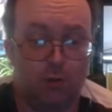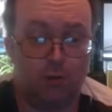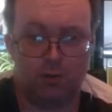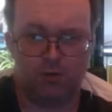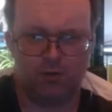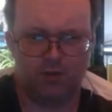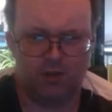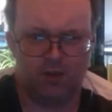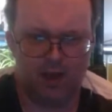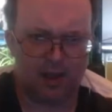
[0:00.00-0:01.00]
I was like,
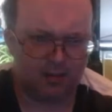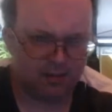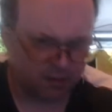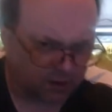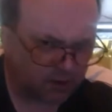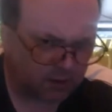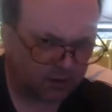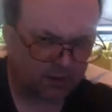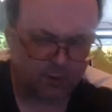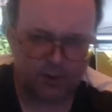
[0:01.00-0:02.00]
what the,
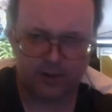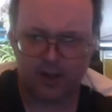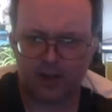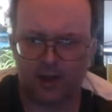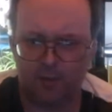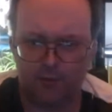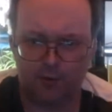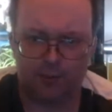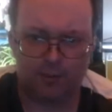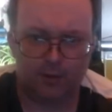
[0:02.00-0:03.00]
where'd that come
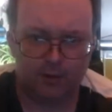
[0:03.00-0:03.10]
from?